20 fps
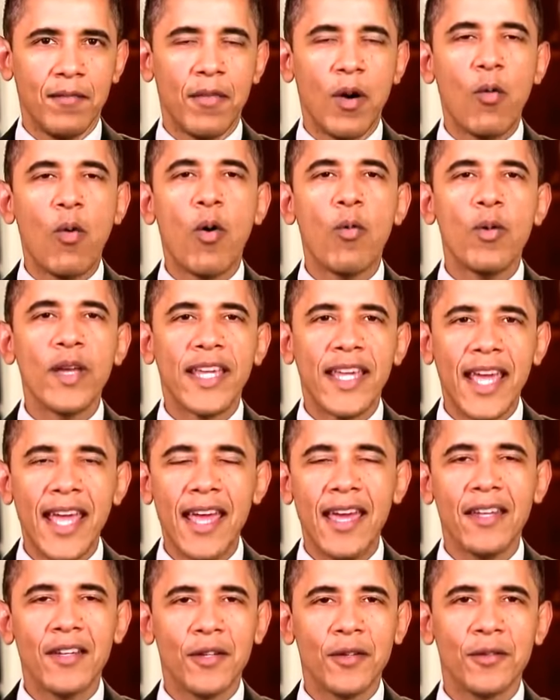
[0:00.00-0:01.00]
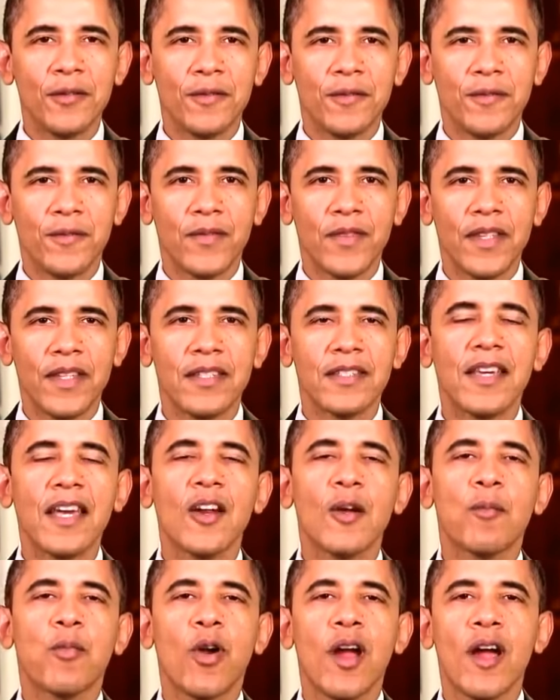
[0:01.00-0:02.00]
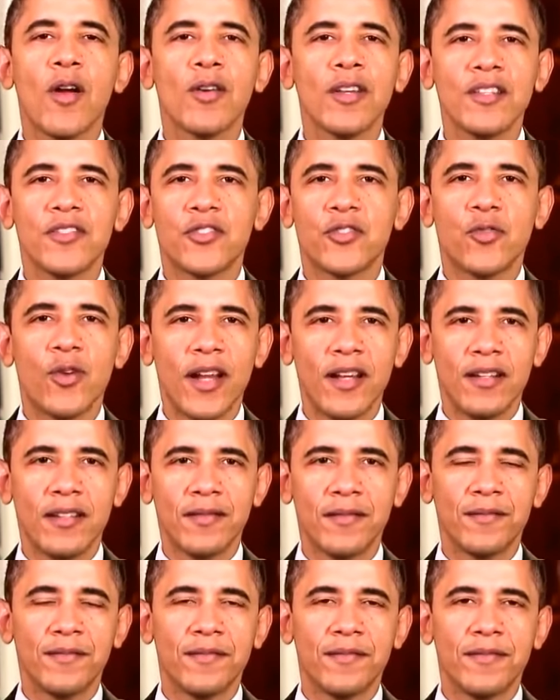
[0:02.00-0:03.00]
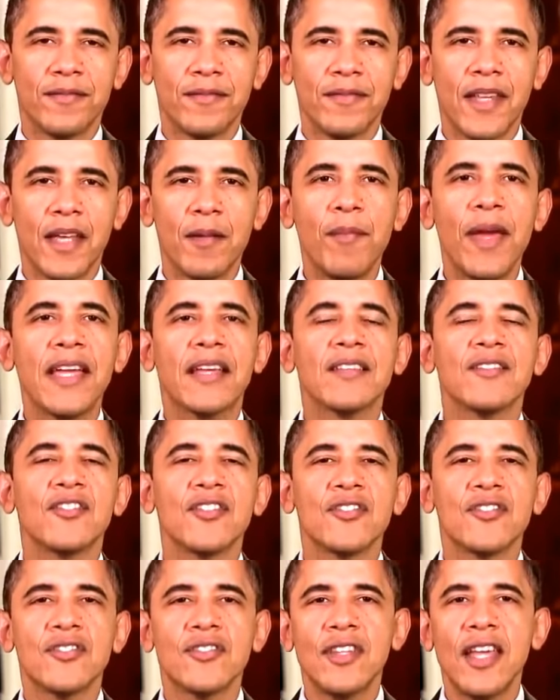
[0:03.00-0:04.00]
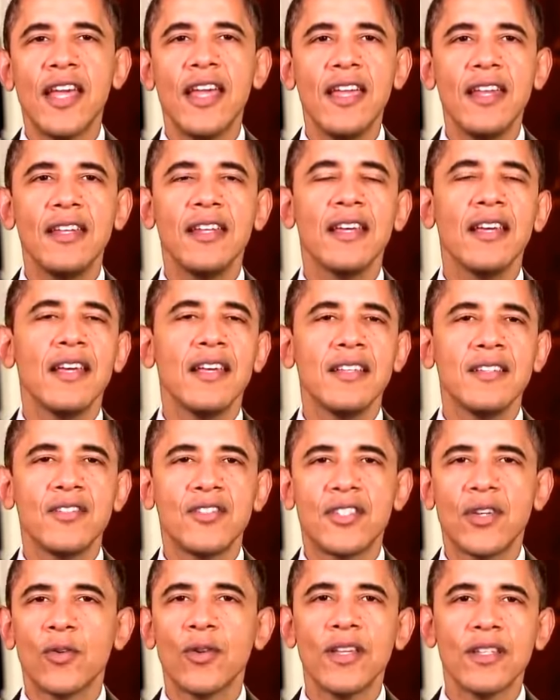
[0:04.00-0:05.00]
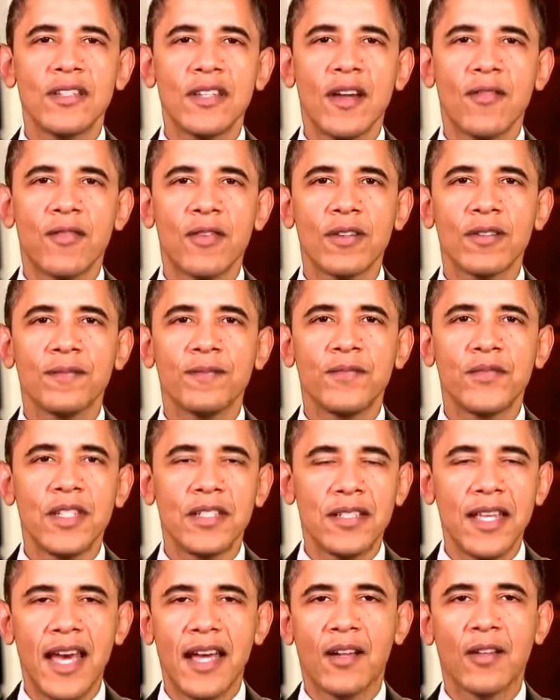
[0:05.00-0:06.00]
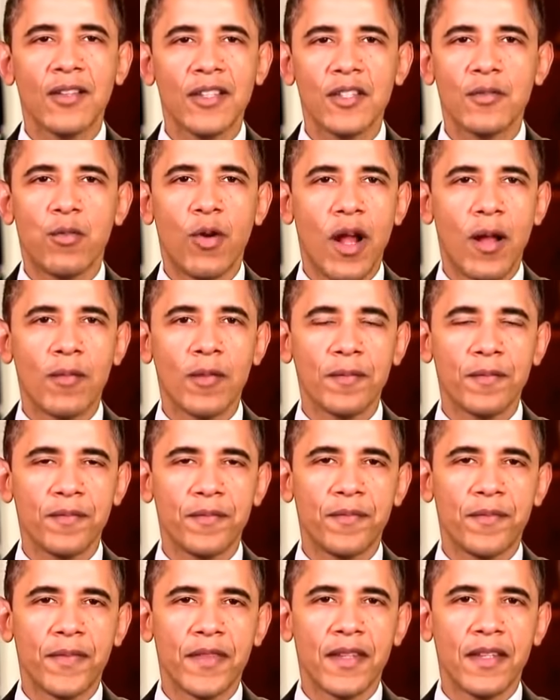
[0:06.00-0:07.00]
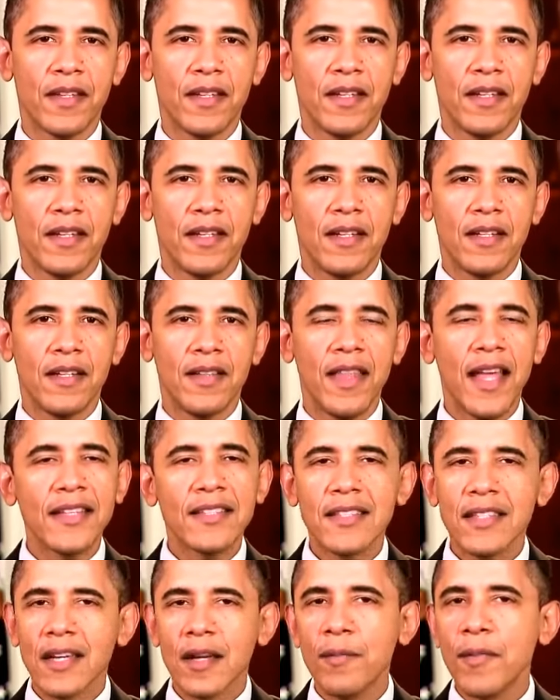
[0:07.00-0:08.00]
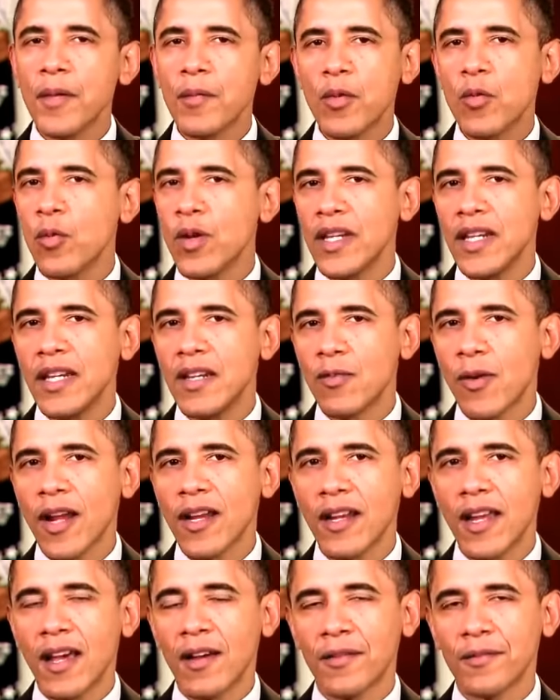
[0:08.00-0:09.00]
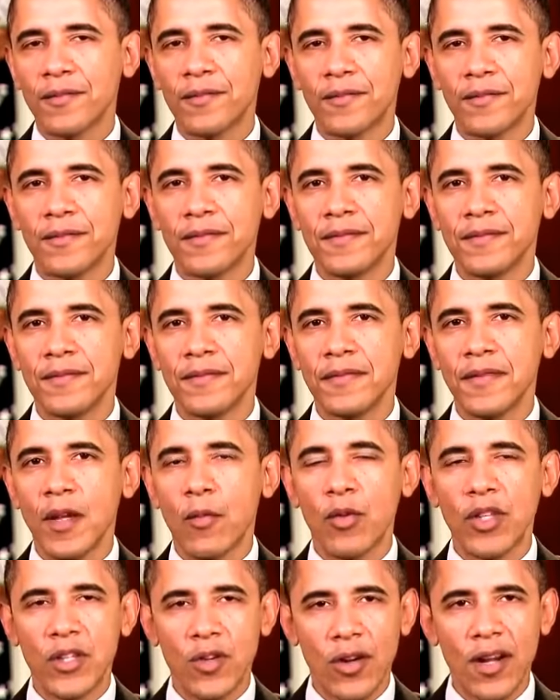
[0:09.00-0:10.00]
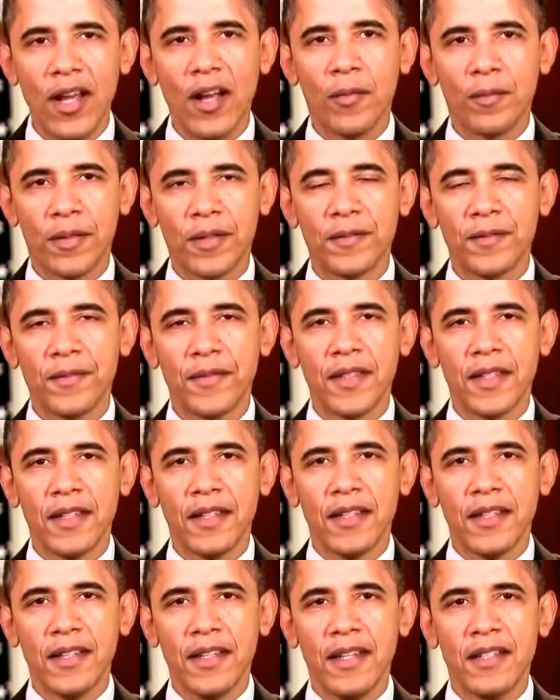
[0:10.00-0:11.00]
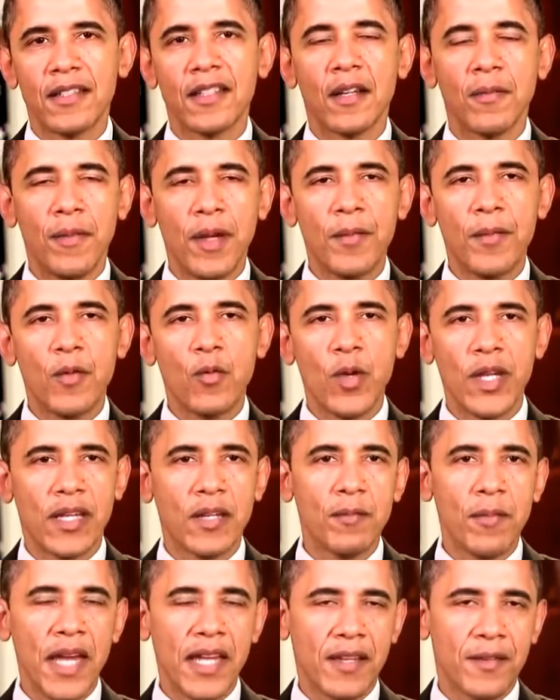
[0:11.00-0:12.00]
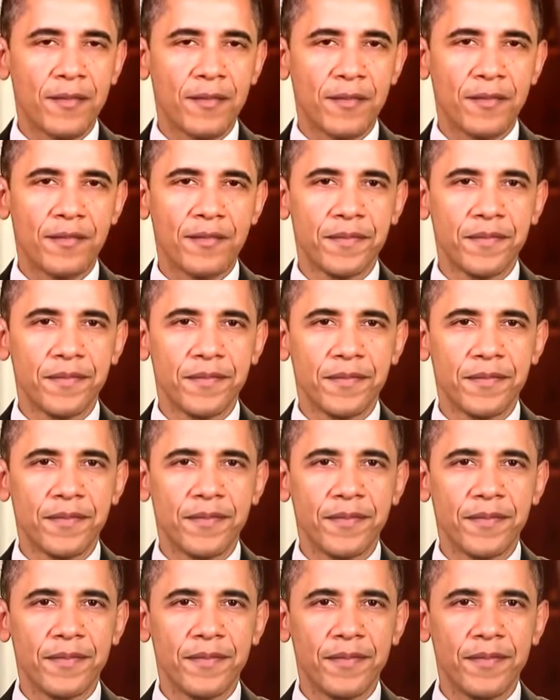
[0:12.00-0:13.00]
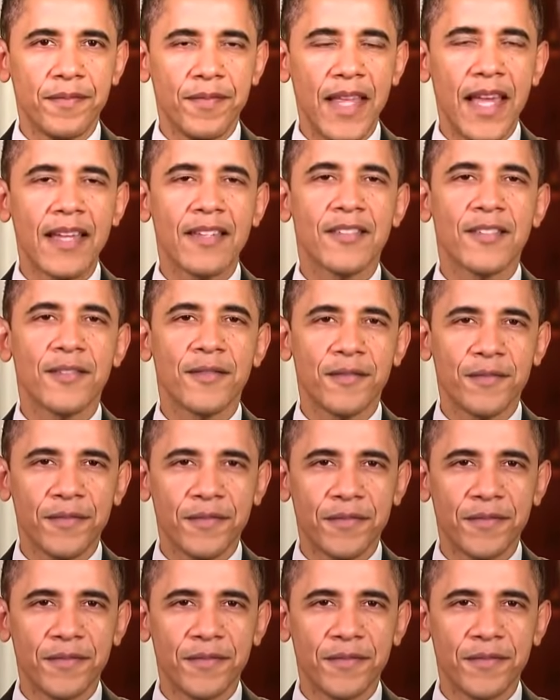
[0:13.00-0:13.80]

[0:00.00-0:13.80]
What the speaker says: But what we can do is get our priorities straight and make a sustained, serious effort to tackle this problem. That's the commitment we need right now. And with your help, it's a commitment we can make. Thanks.